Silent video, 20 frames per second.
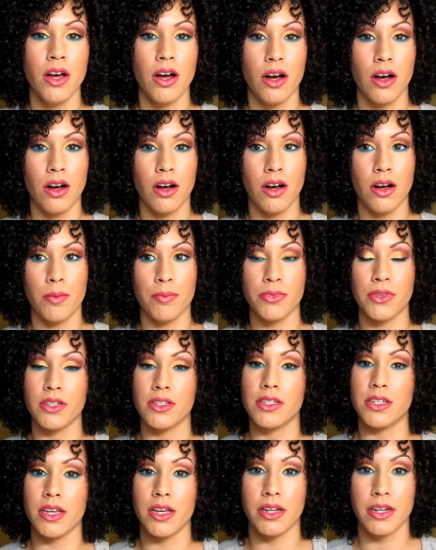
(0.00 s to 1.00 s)
the
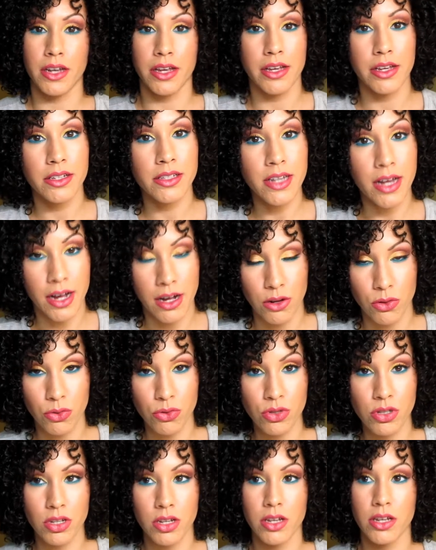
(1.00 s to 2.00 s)
DNA is housed,